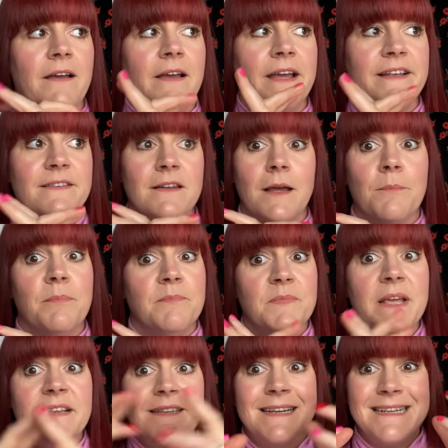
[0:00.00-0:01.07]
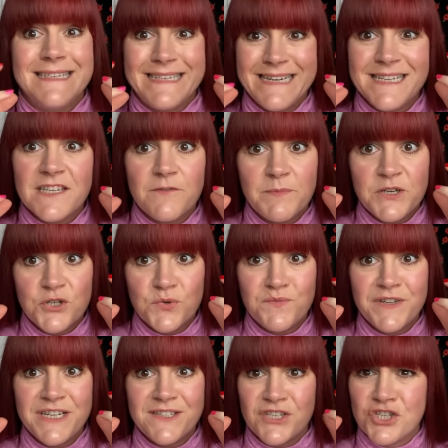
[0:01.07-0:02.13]
It's like since I've been doing
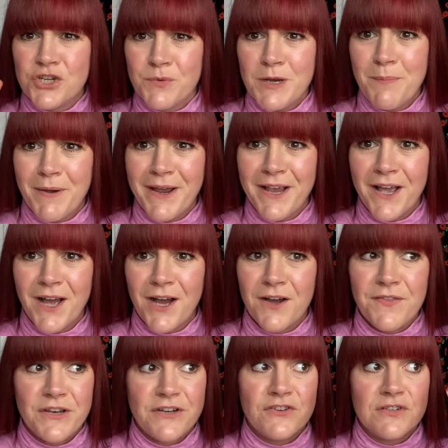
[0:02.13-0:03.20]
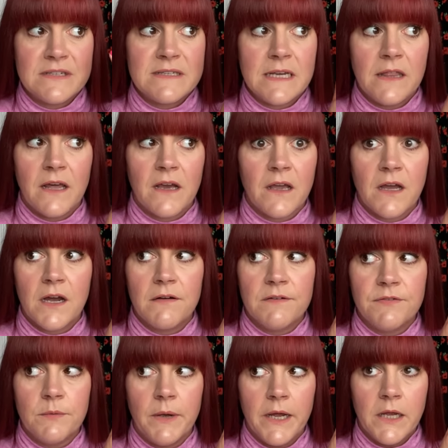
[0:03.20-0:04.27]
research, you know when you buy a car and then you just see that car
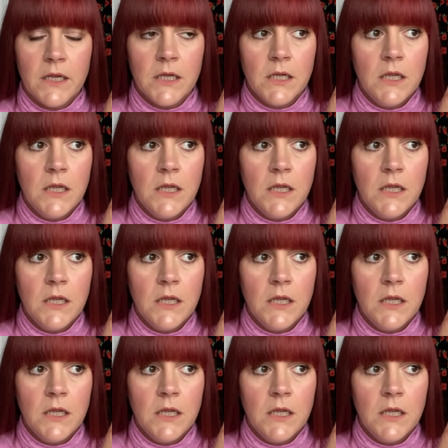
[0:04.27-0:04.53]
everywhere?